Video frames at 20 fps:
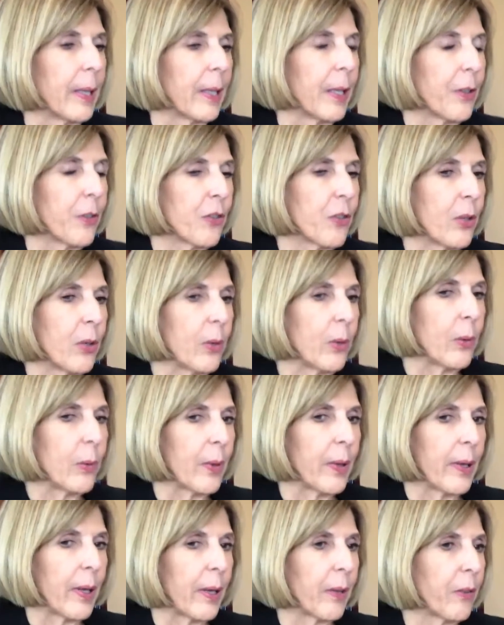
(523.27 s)
issue.
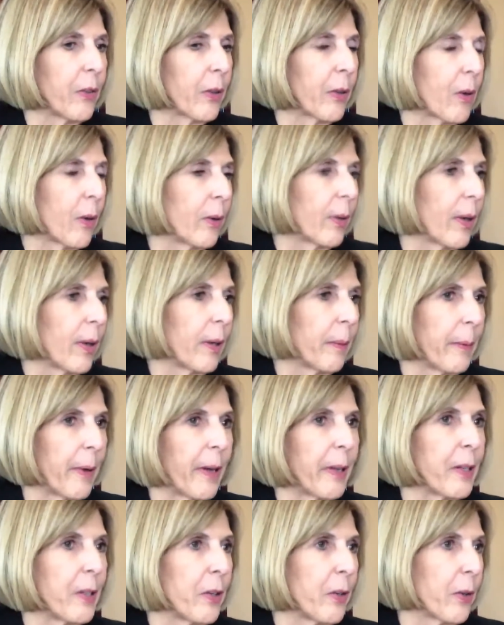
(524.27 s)
It took
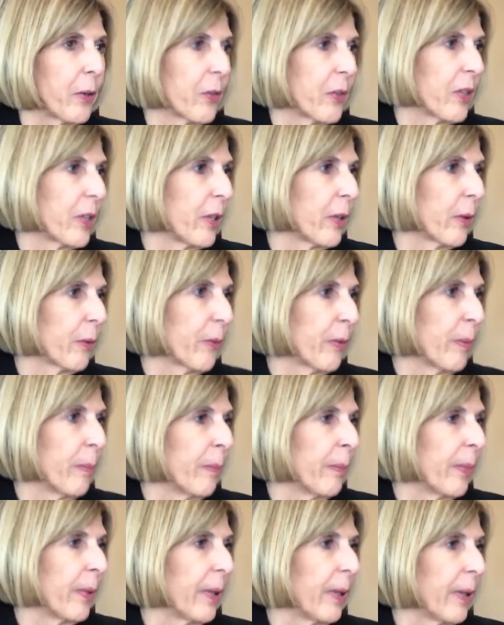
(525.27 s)
a year to hear
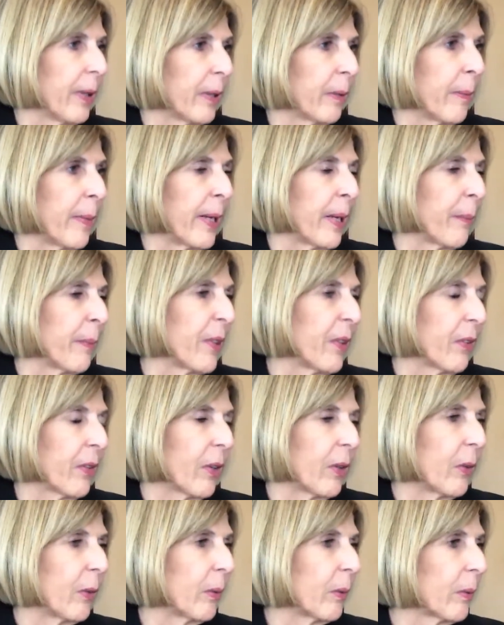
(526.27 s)
from HUD Miami,
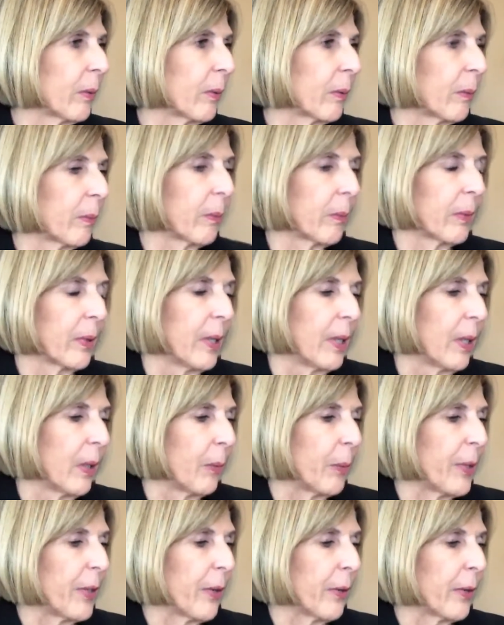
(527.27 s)
so
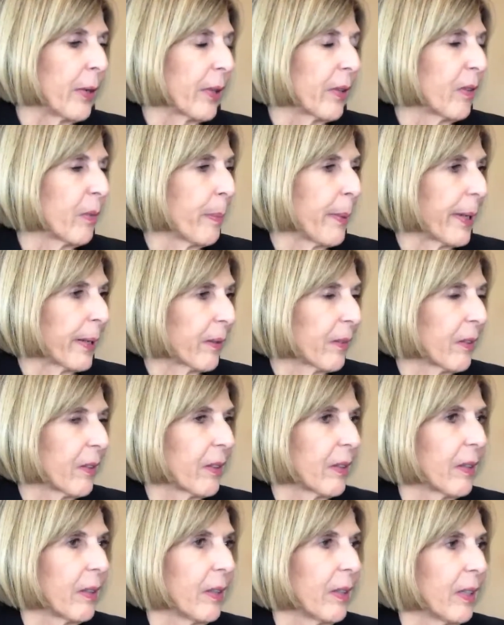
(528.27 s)
we don't
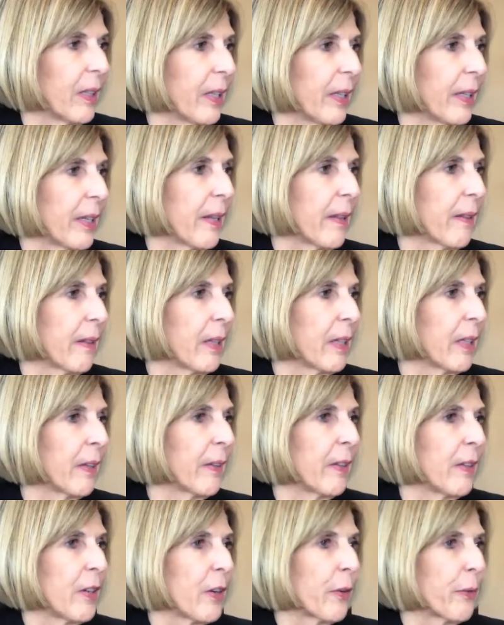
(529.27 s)
expect anything
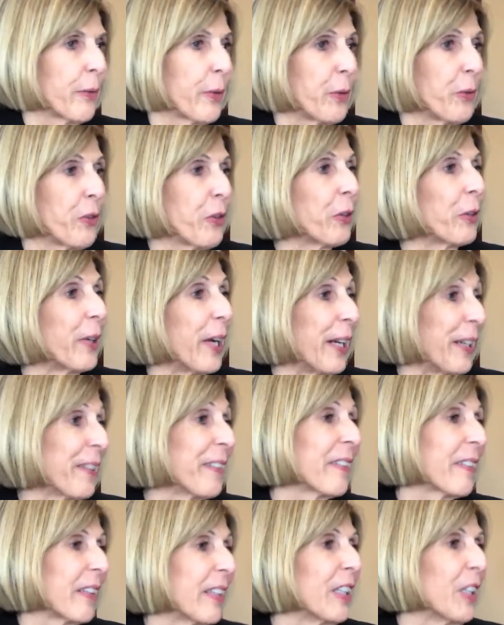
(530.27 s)
in the near future,
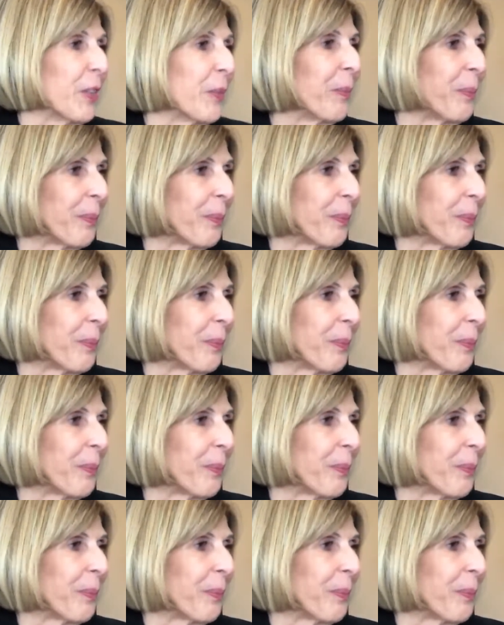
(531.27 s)
honestly.